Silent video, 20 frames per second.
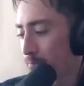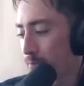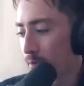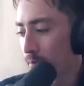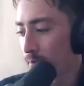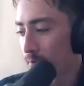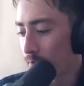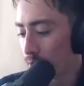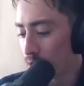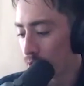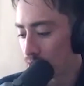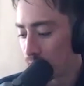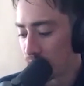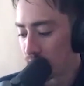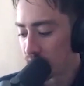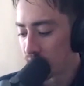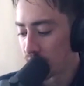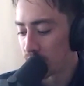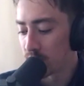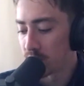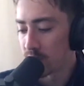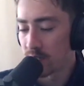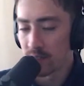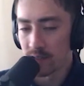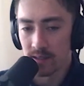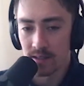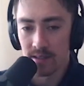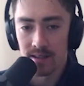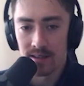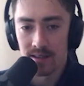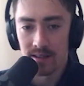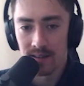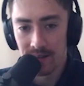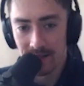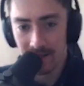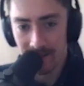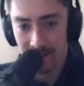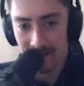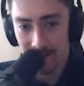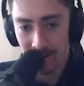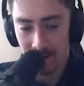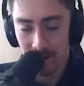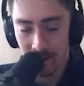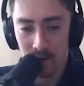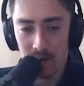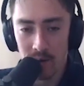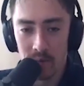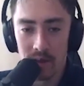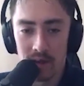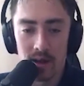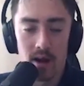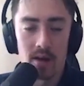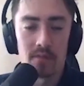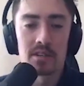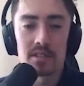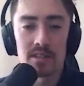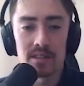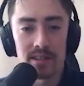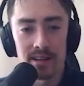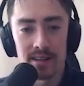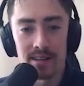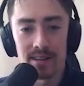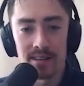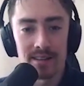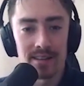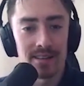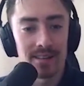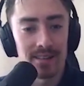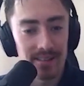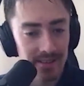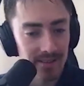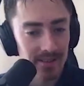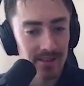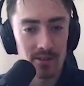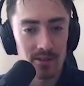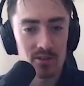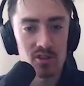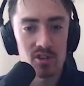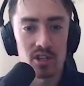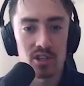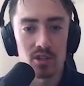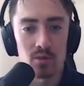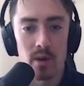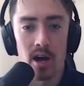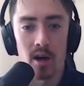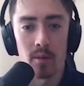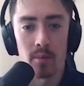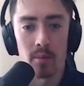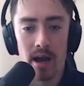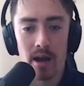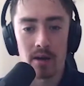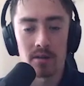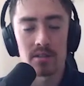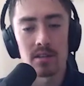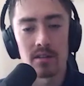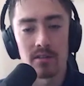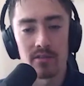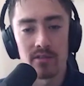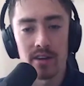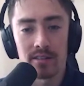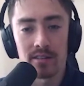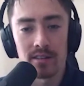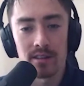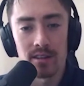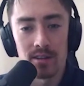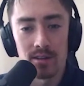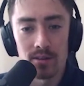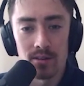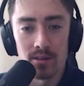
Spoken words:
What's been so intense? Or, I mean, obviously shit's wild, but how is it affecting you?